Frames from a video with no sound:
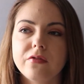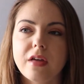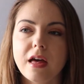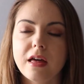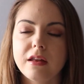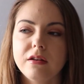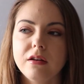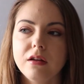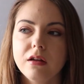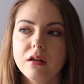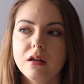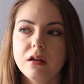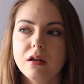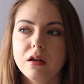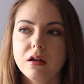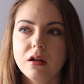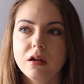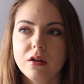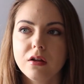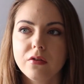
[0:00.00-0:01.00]
than
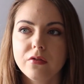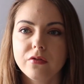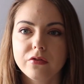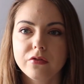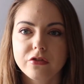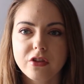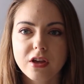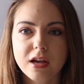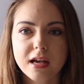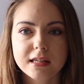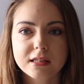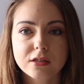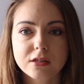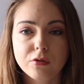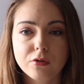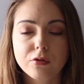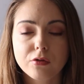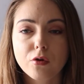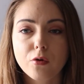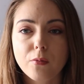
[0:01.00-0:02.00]
the
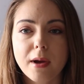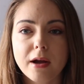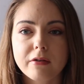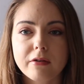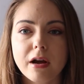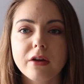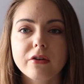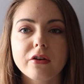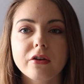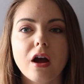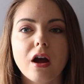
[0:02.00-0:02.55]
historical background.